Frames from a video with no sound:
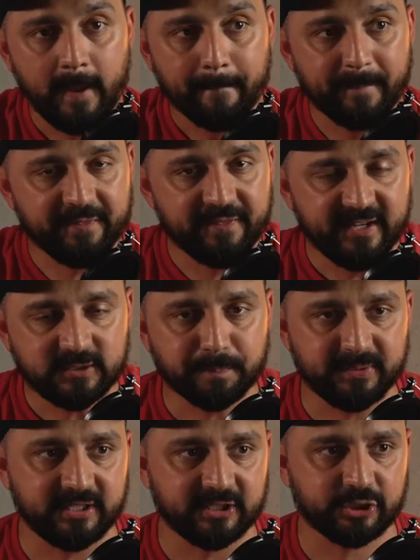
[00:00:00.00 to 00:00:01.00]
But this
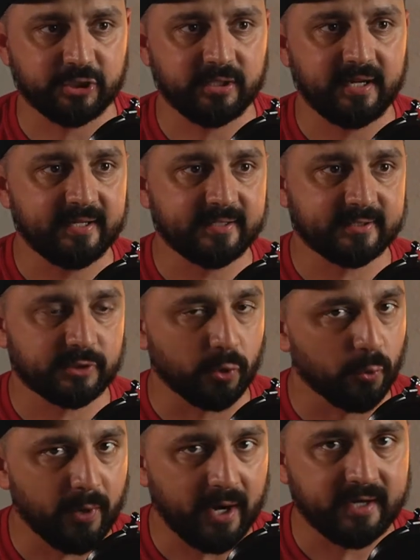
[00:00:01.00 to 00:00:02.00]
petition is
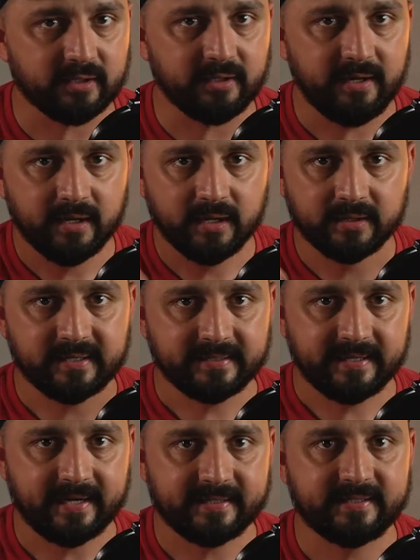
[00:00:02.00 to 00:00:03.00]
directly
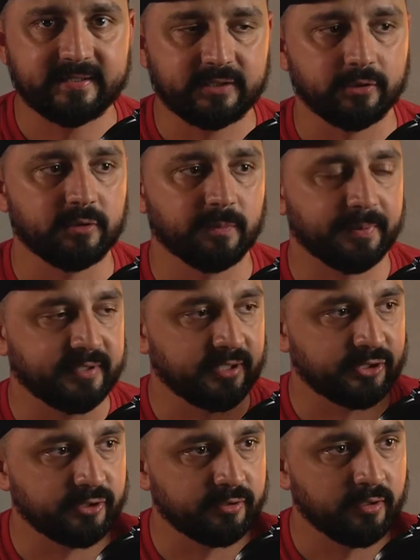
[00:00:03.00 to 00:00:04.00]
connected to the
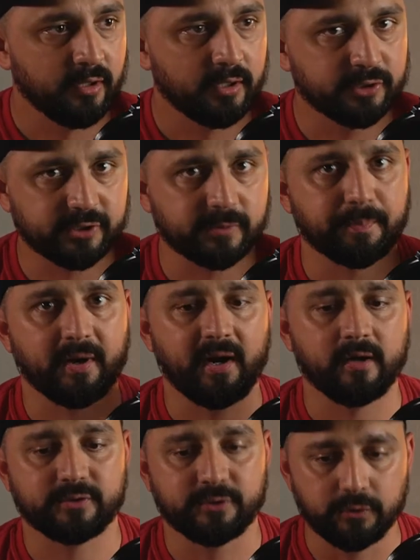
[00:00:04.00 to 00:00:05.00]
petition just
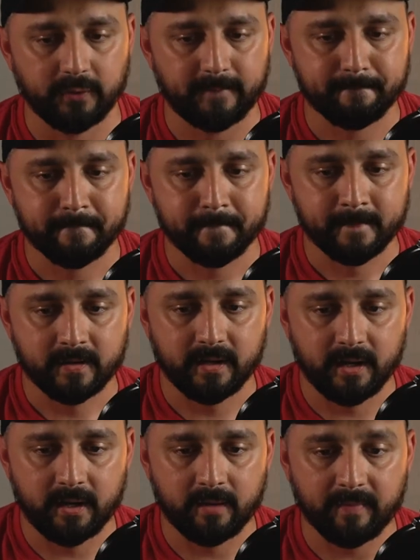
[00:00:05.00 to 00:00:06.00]
prior to it.
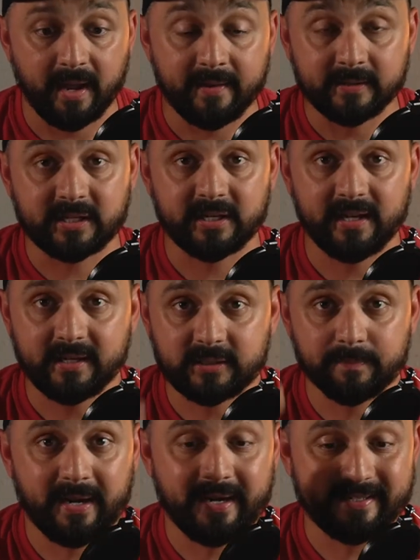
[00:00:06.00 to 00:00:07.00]
And it's connected
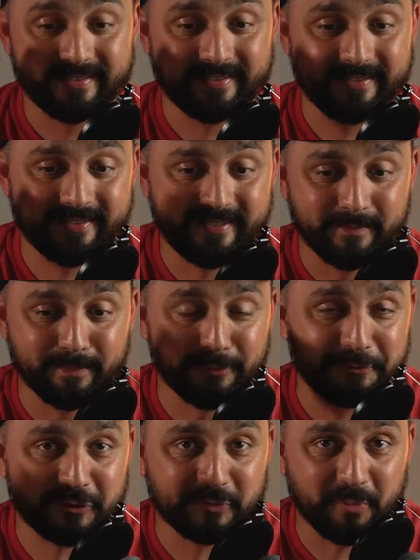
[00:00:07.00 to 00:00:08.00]
by a simple,
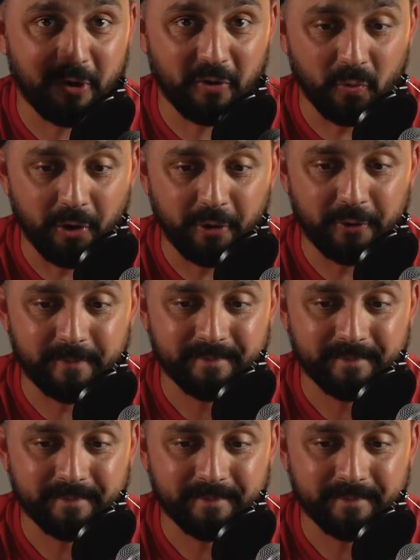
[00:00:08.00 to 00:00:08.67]
small word.